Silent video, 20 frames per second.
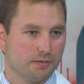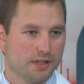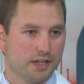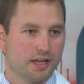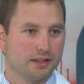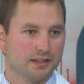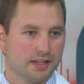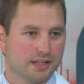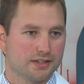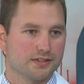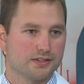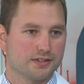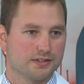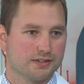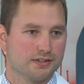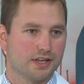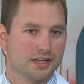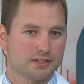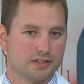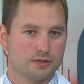And that, that's,
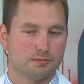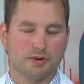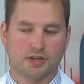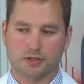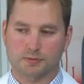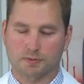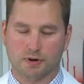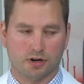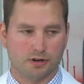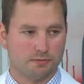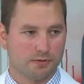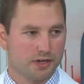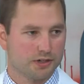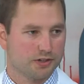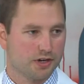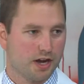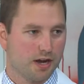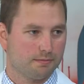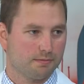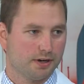that's the best part of my
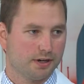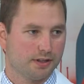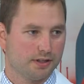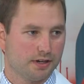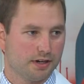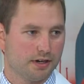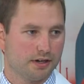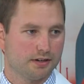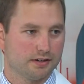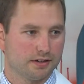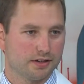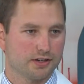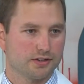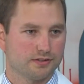job right mm -hmm. there. Mm -hmm.